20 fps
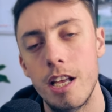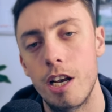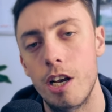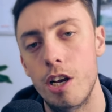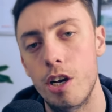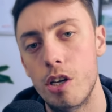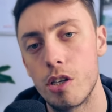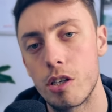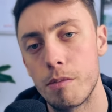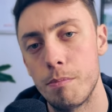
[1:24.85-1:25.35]

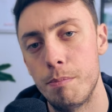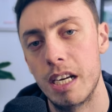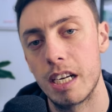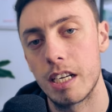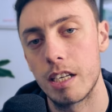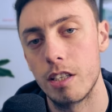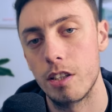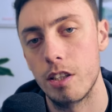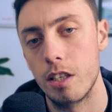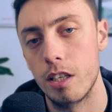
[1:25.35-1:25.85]
Look
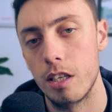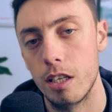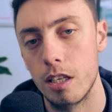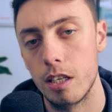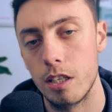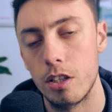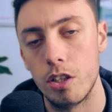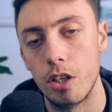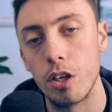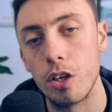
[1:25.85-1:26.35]
back at
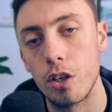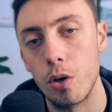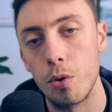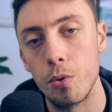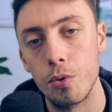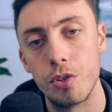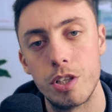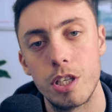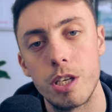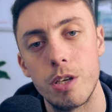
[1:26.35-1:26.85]
the, the
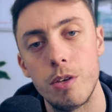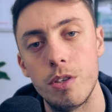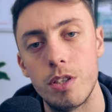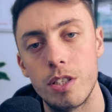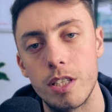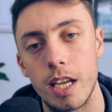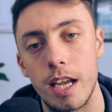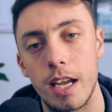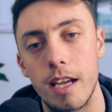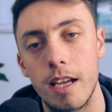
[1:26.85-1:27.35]
goals that you
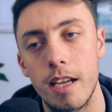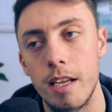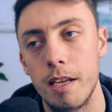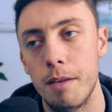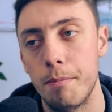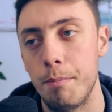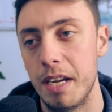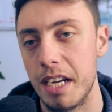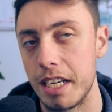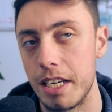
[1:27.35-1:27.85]
set
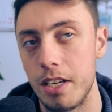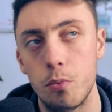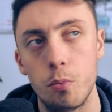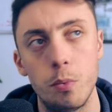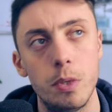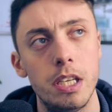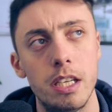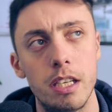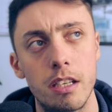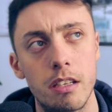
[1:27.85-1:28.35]
back in
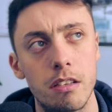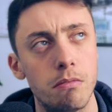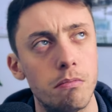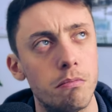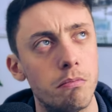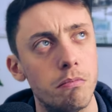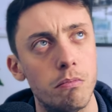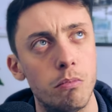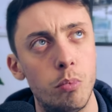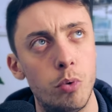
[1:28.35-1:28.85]
week
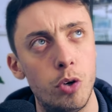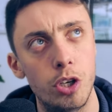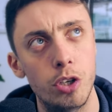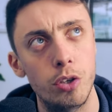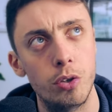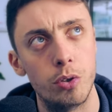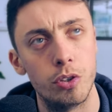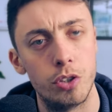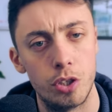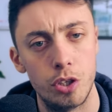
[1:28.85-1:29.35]
one
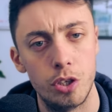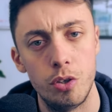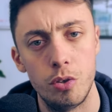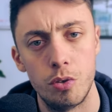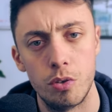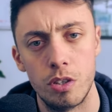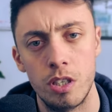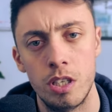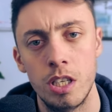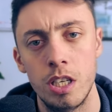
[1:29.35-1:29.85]
or
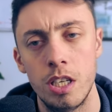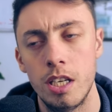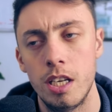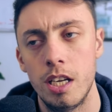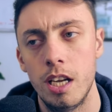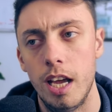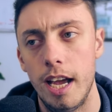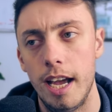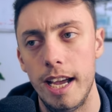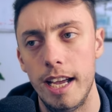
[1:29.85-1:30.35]
two
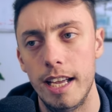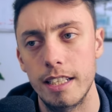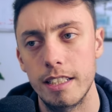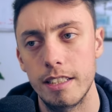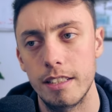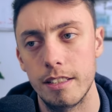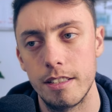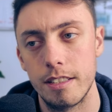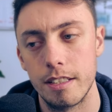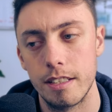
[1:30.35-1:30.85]

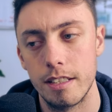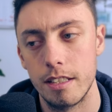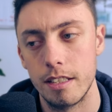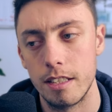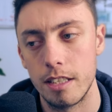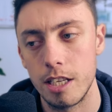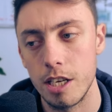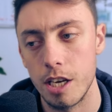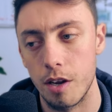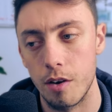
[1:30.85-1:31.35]
and,
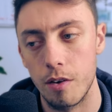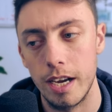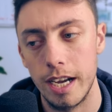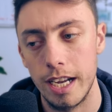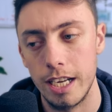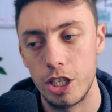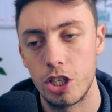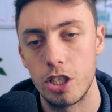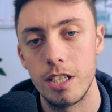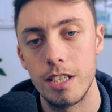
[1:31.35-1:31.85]
you know,
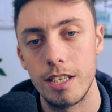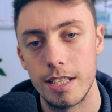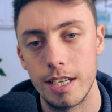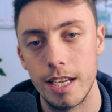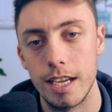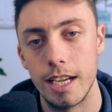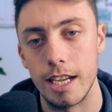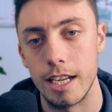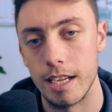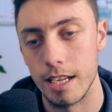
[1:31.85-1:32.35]
actually
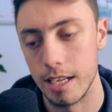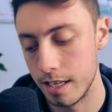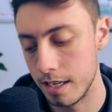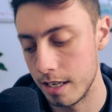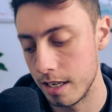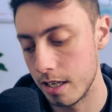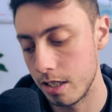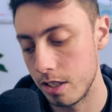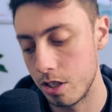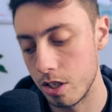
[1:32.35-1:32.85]
say,
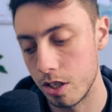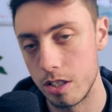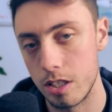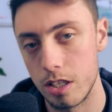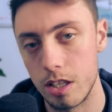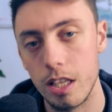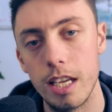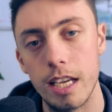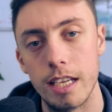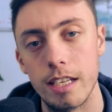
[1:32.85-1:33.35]
does
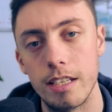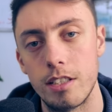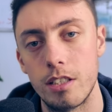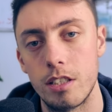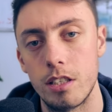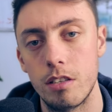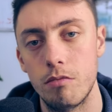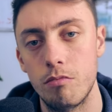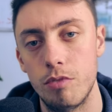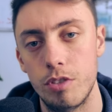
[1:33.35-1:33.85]

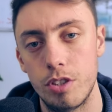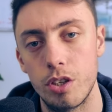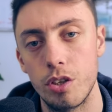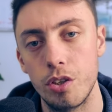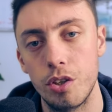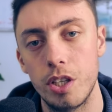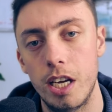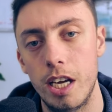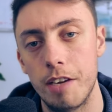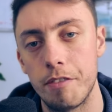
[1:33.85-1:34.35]
this
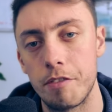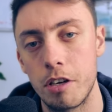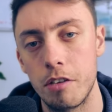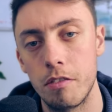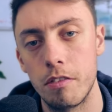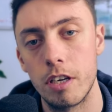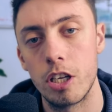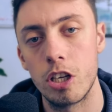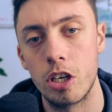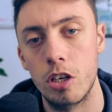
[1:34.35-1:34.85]
result that I've
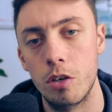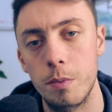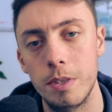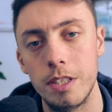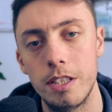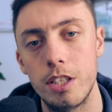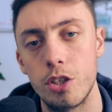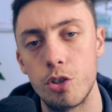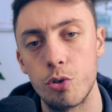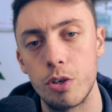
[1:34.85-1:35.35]
currently got
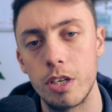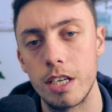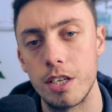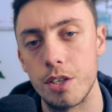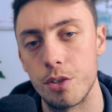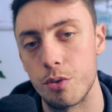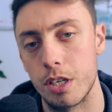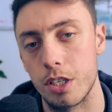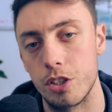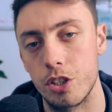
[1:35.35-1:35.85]
with the trading
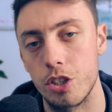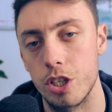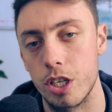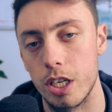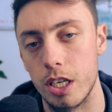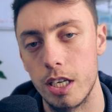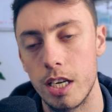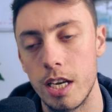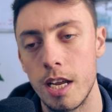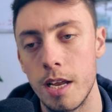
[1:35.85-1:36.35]

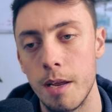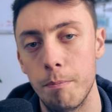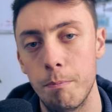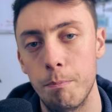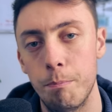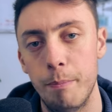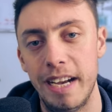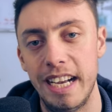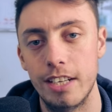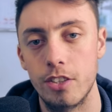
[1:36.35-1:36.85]
strategy
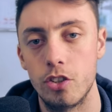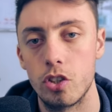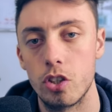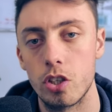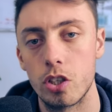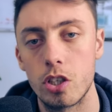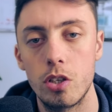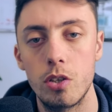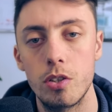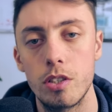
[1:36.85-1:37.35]
match
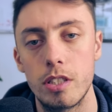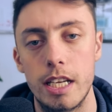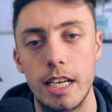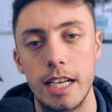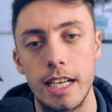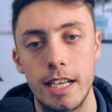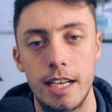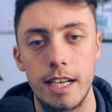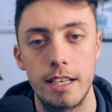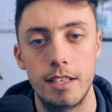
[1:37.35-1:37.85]
the goals that
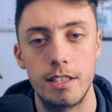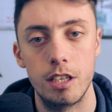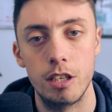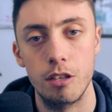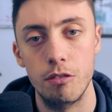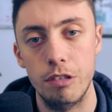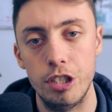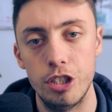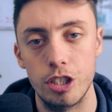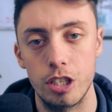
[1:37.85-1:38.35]
I had
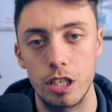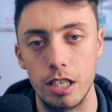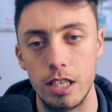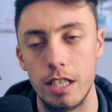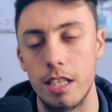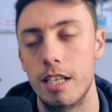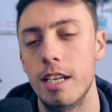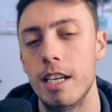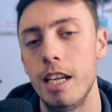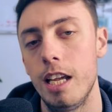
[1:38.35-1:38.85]
originally?
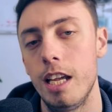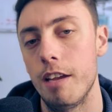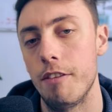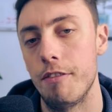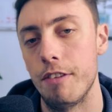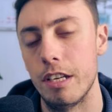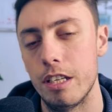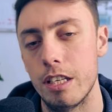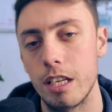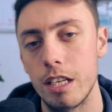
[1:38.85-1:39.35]

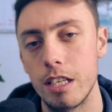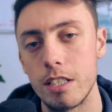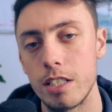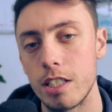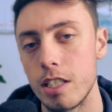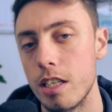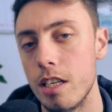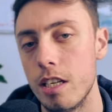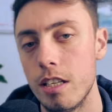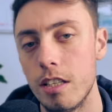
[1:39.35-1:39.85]
If it
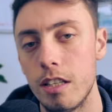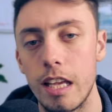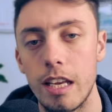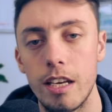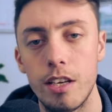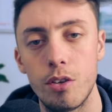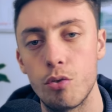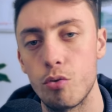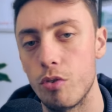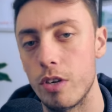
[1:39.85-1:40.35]
does,
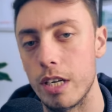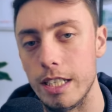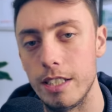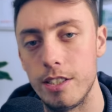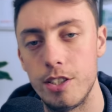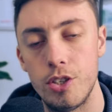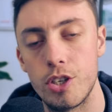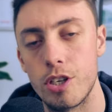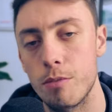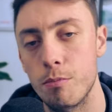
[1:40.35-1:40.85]
then
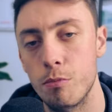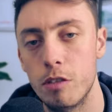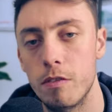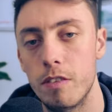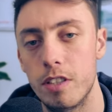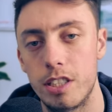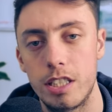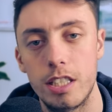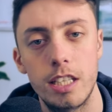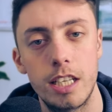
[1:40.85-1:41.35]
great, you can move
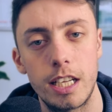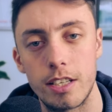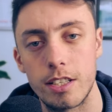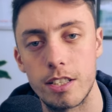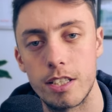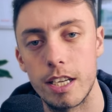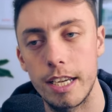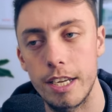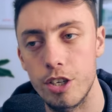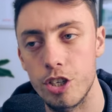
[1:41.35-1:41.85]
on to the next
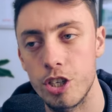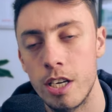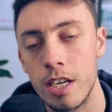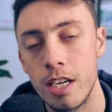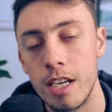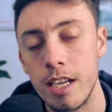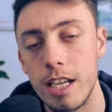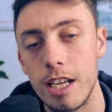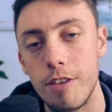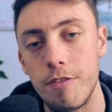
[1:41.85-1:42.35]
stage.
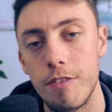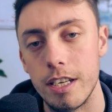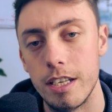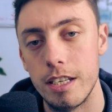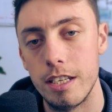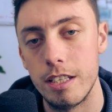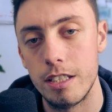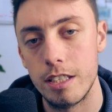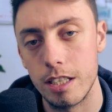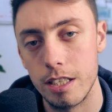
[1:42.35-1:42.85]
If
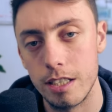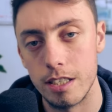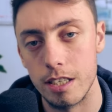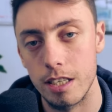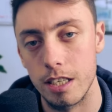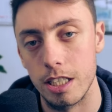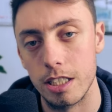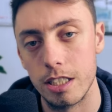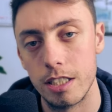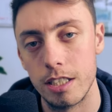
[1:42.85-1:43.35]
it
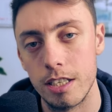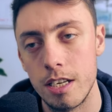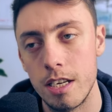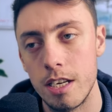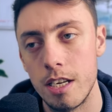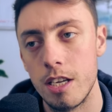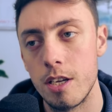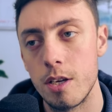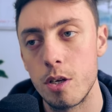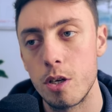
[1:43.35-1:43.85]
doesn't,
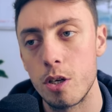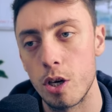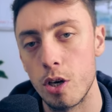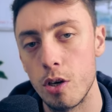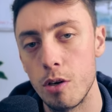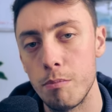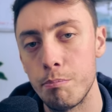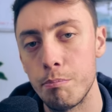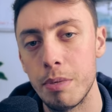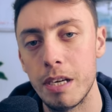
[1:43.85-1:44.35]

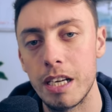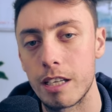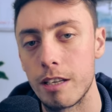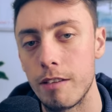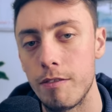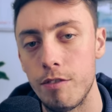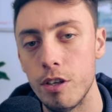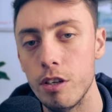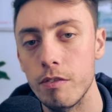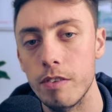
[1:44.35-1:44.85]
go back a
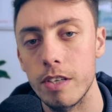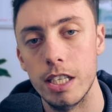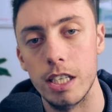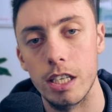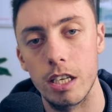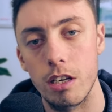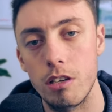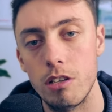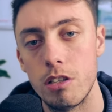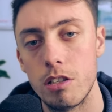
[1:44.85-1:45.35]
few
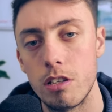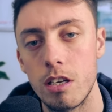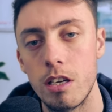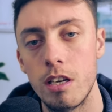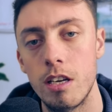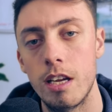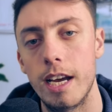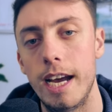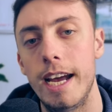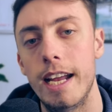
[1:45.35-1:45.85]
videos
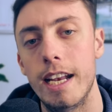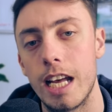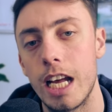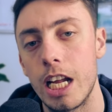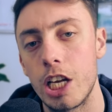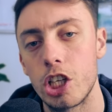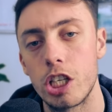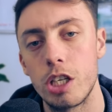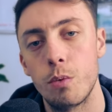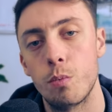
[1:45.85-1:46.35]
and
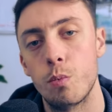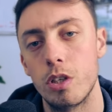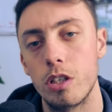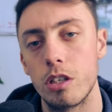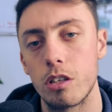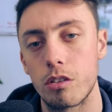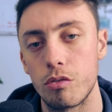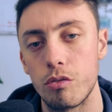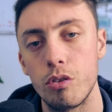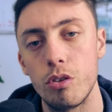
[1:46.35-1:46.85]
actually
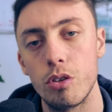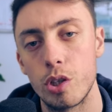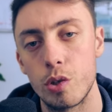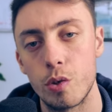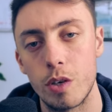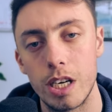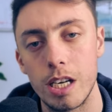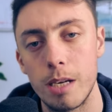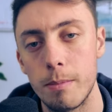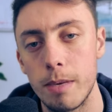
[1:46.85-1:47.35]
work through your
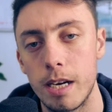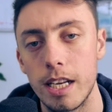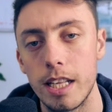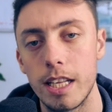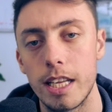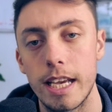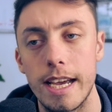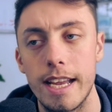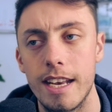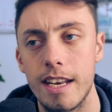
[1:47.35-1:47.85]
trading plan
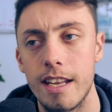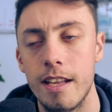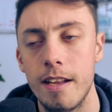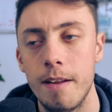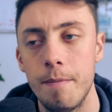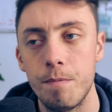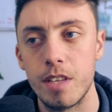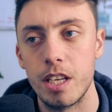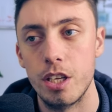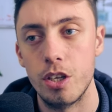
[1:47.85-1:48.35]
again
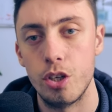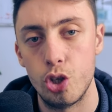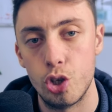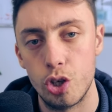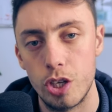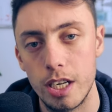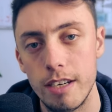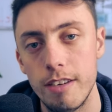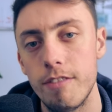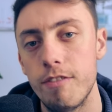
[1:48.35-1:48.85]
and
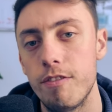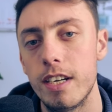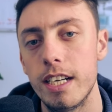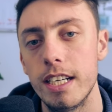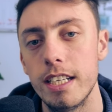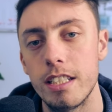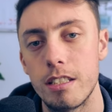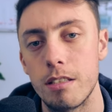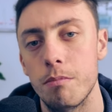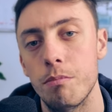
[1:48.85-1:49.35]
try and
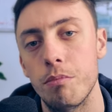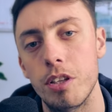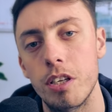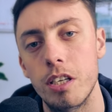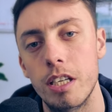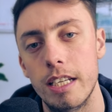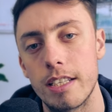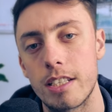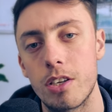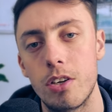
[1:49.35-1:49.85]
find something
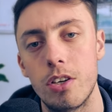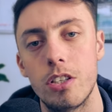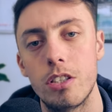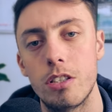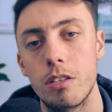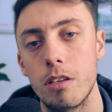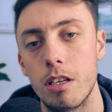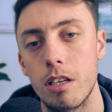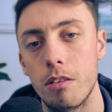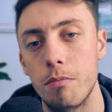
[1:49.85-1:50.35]
that is going
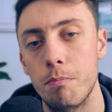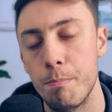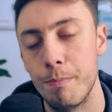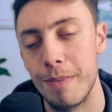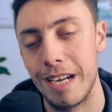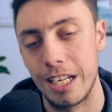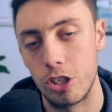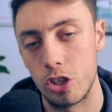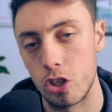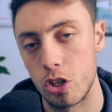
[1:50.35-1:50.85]
to
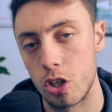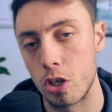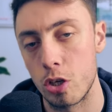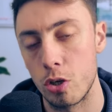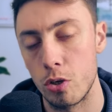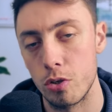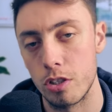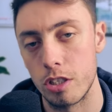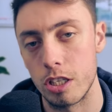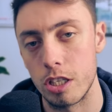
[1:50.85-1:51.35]
match the
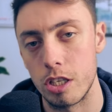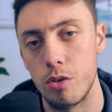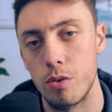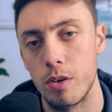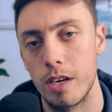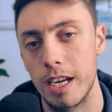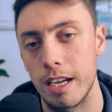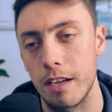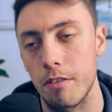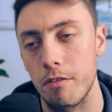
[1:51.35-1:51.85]
goals that you
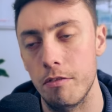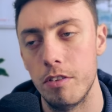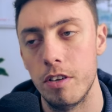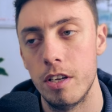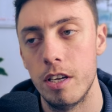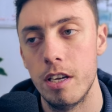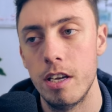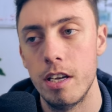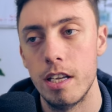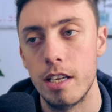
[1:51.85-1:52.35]
have.
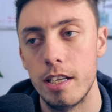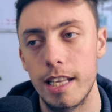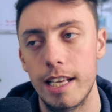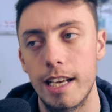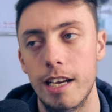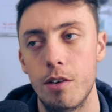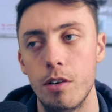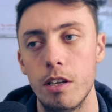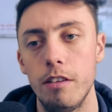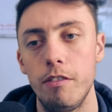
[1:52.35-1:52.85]

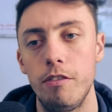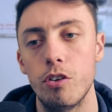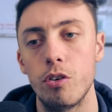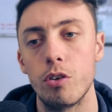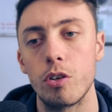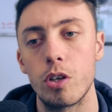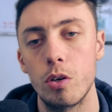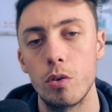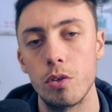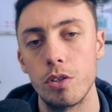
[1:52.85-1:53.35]
Now, if your
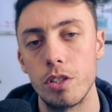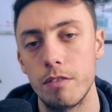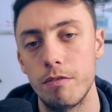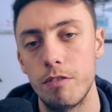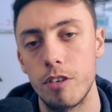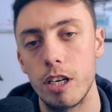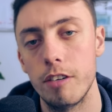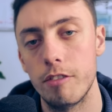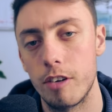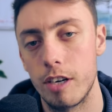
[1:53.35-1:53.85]
goals are
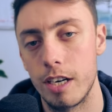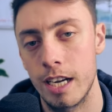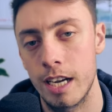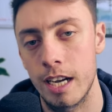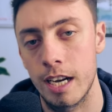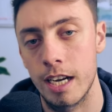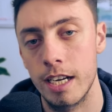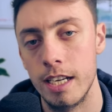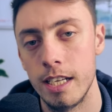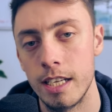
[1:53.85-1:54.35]
very, very
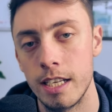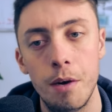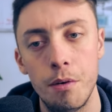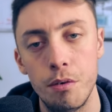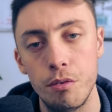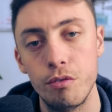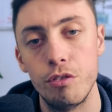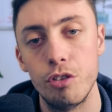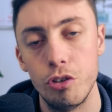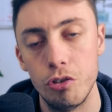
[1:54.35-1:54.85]
high, I
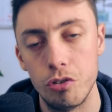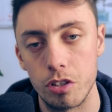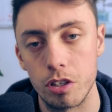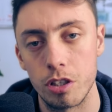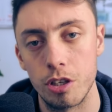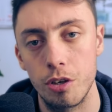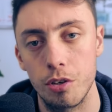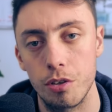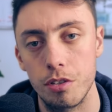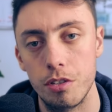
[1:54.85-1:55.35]
would reduce the
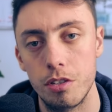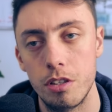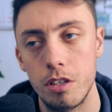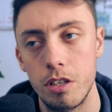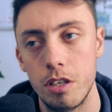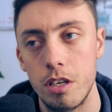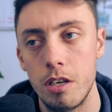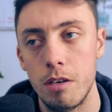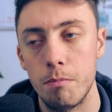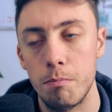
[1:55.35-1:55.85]
goals
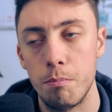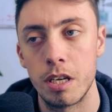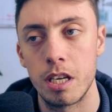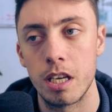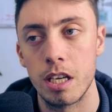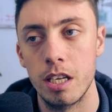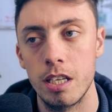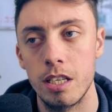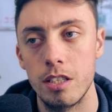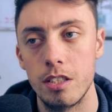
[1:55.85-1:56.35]

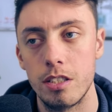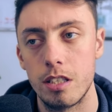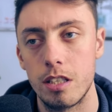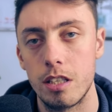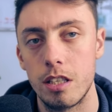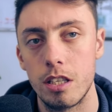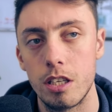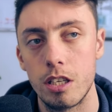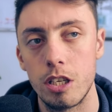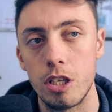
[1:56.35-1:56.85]
because
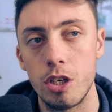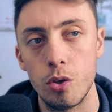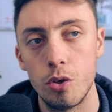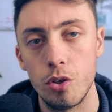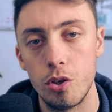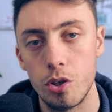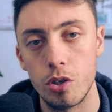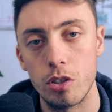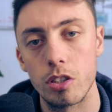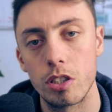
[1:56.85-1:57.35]
you're
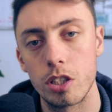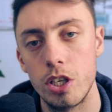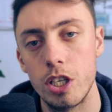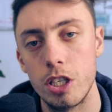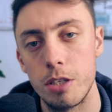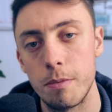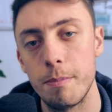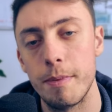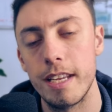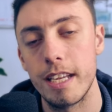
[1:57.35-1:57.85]
not going
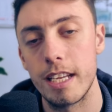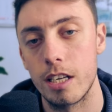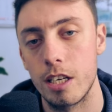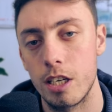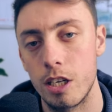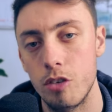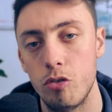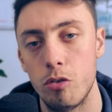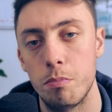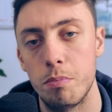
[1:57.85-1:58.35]
to be making one
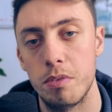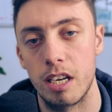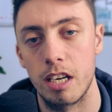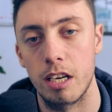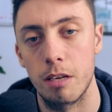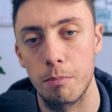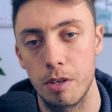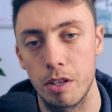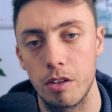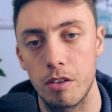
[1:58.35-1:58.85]
hundred percent
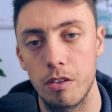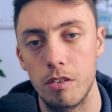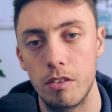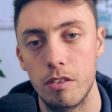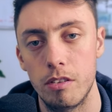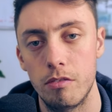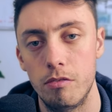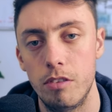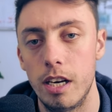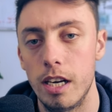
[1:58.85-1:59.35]
a month,
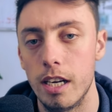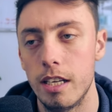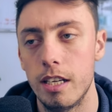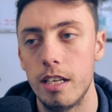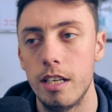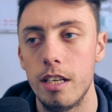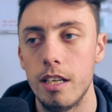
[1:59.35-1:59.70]
right?